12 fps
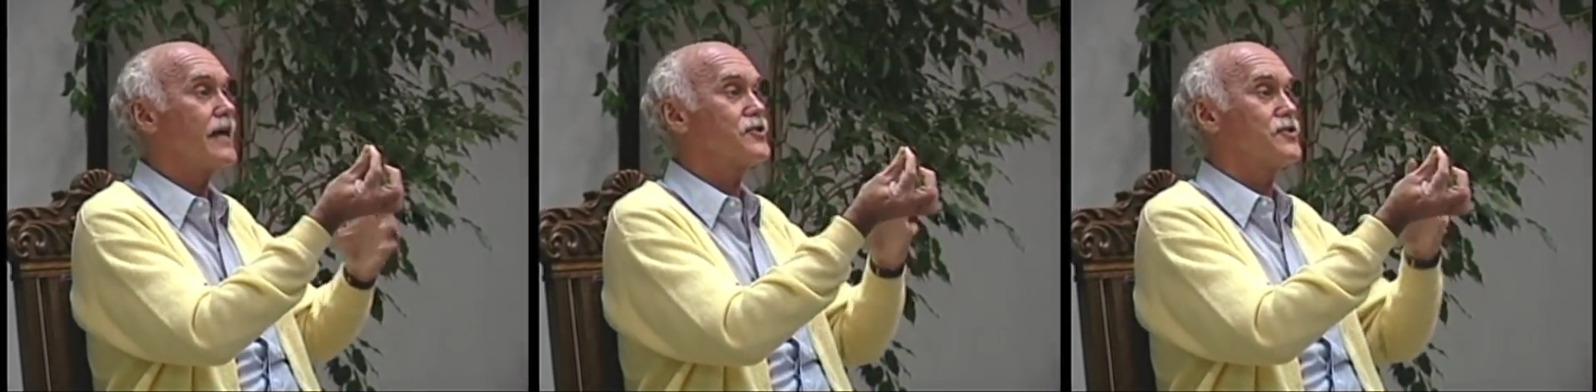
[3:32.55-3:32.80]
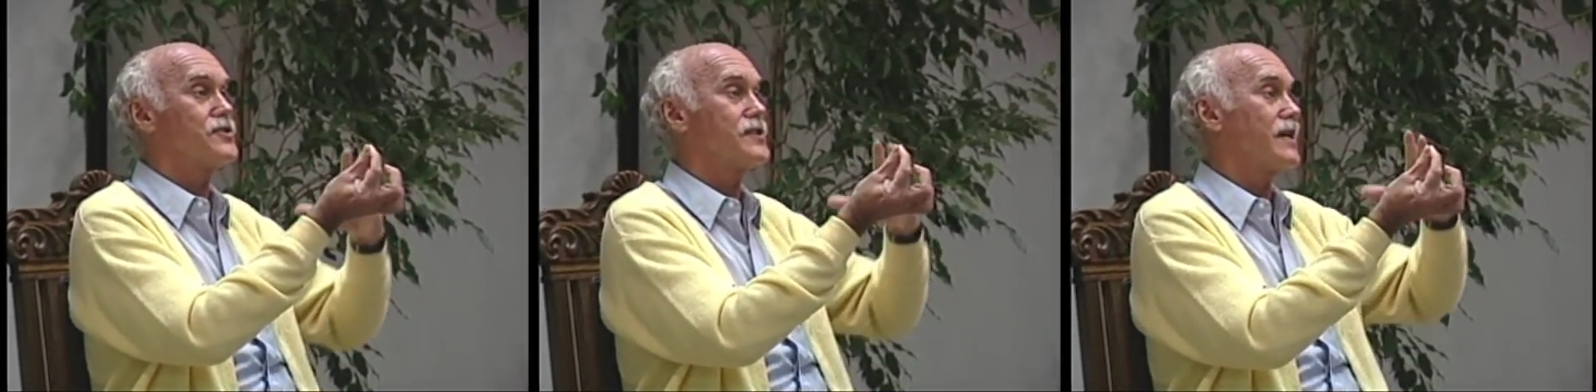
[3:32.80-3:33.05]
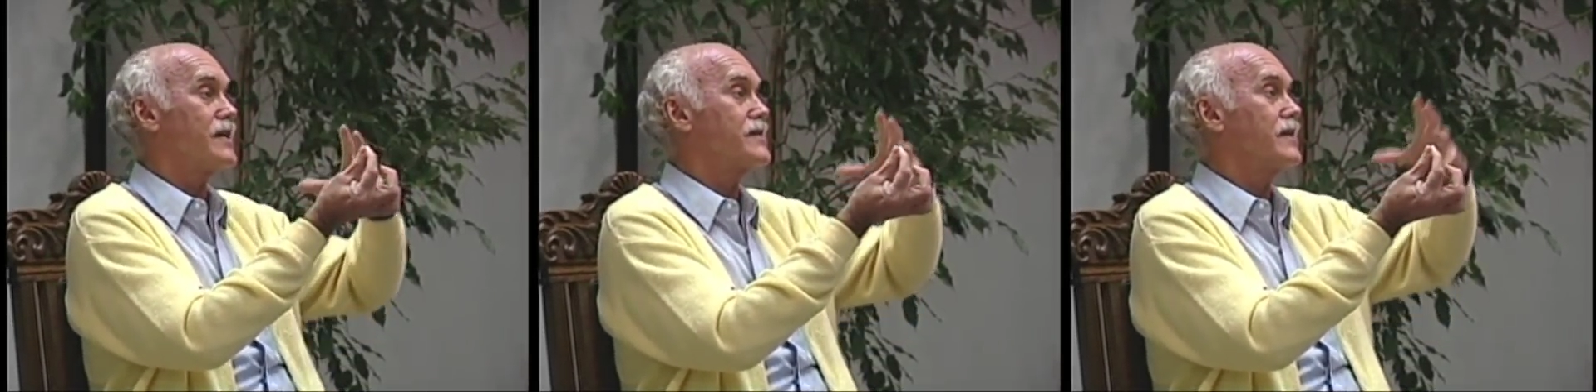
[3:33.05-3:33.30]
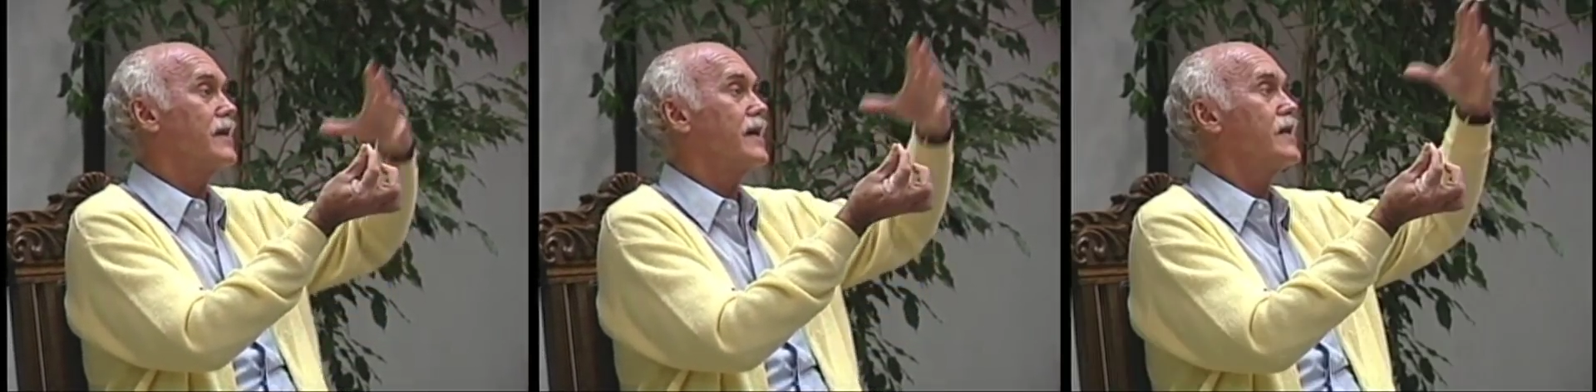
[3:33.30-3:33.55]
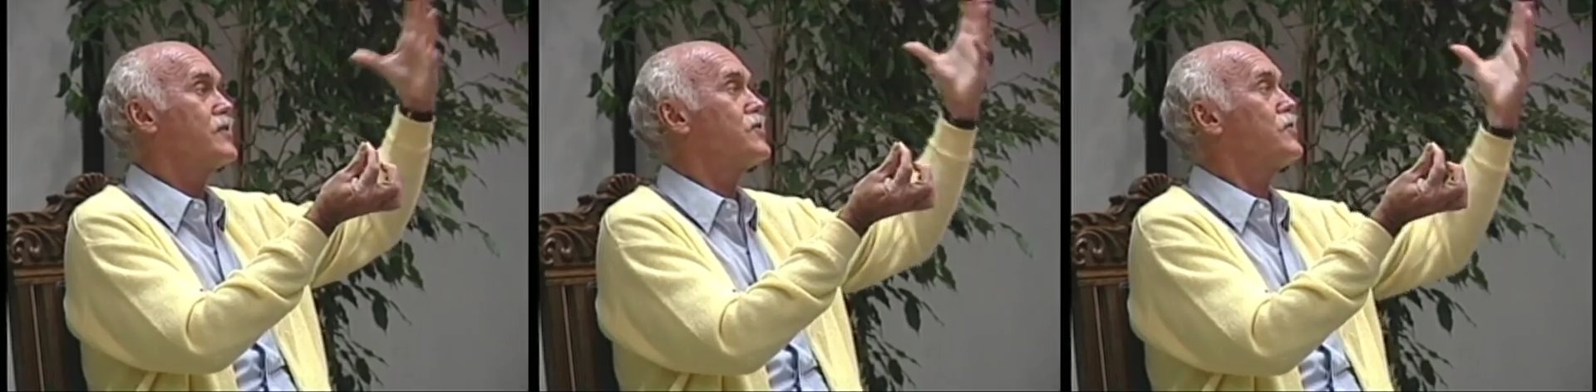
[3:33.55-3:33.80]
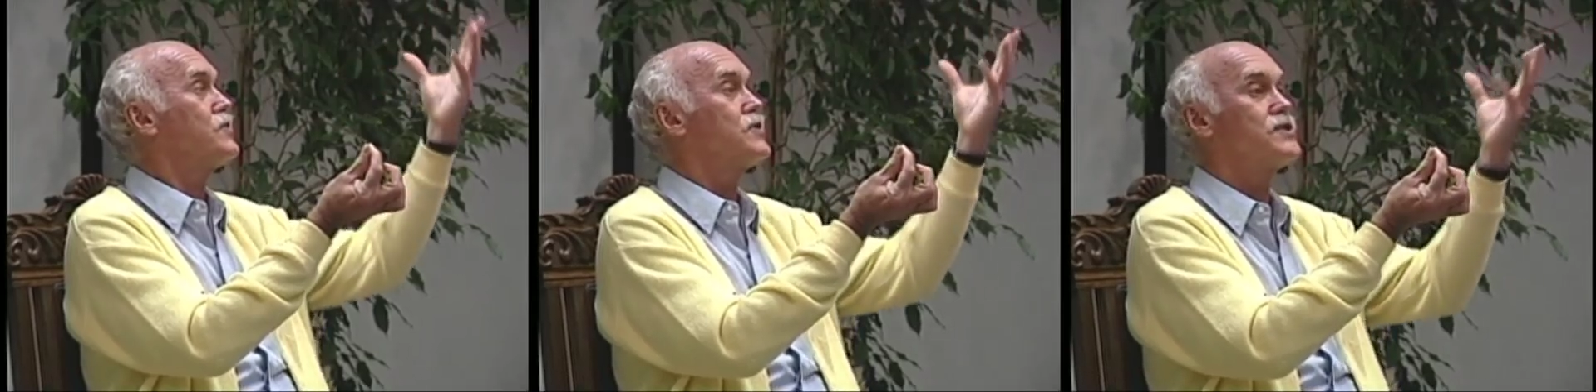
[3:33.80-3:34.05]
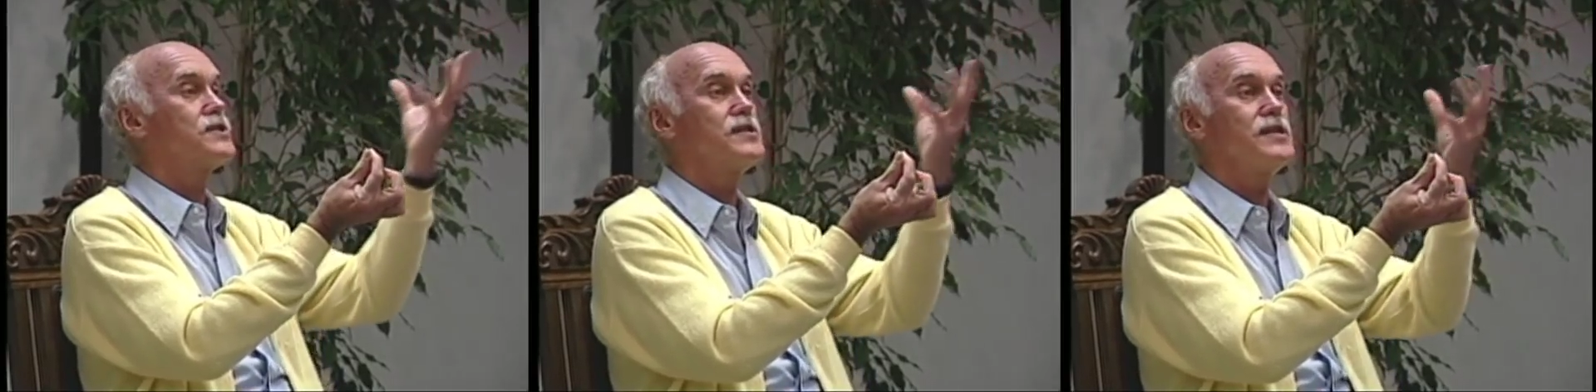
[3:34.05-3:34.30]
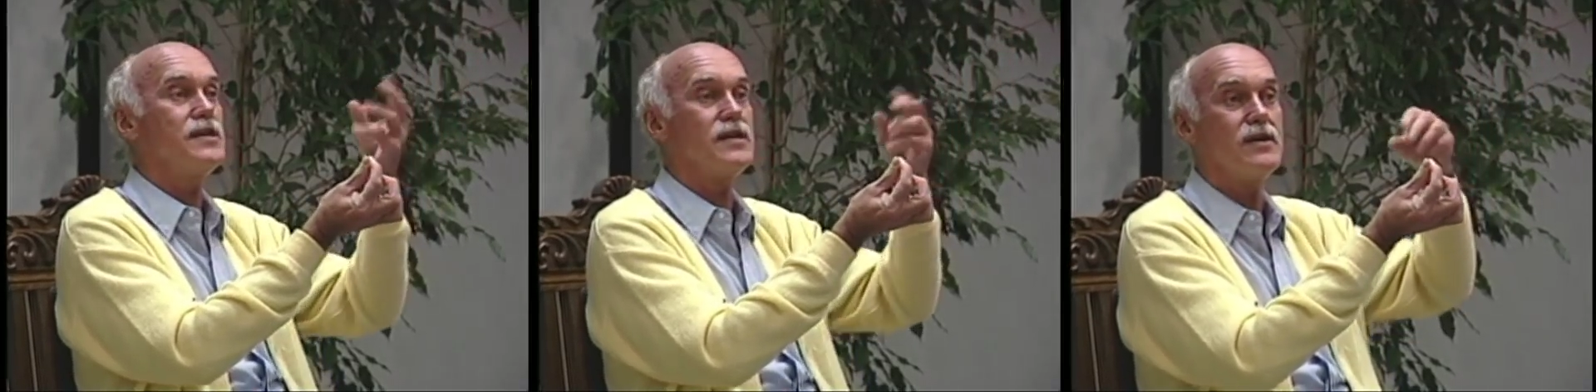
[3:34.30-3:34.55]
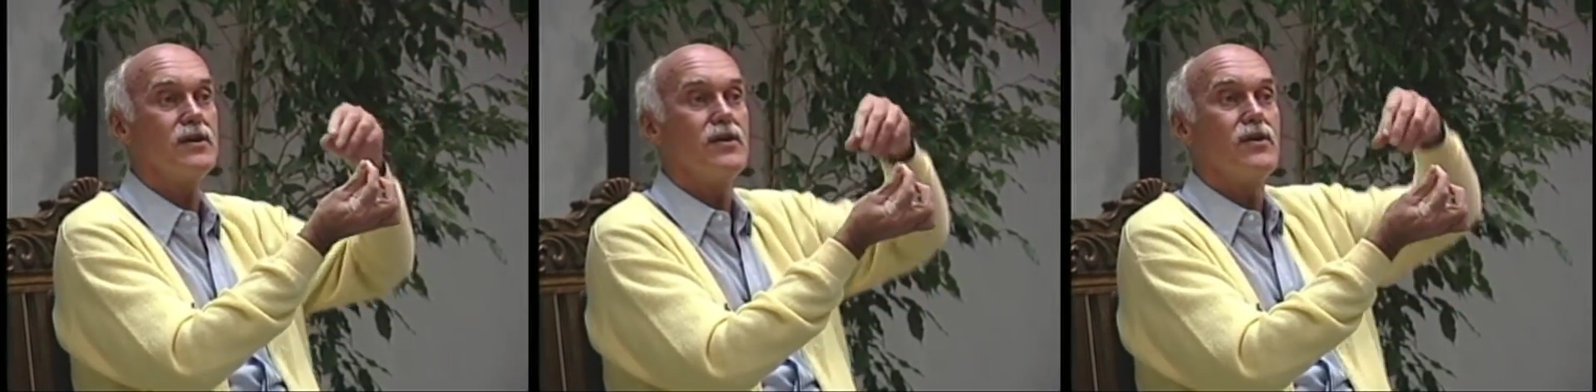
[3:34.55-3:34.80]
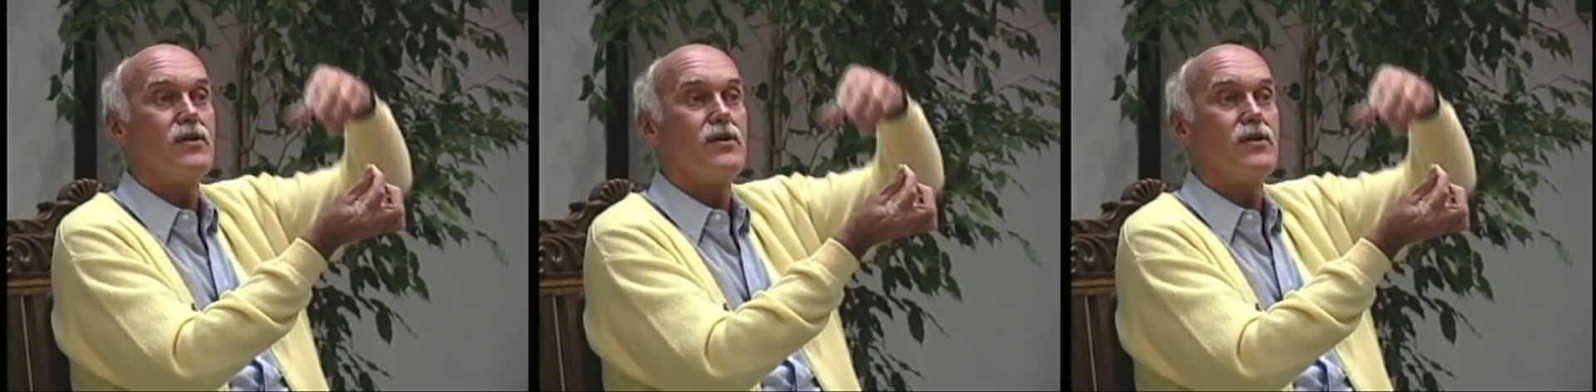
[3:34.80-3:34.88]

exercise allows you to see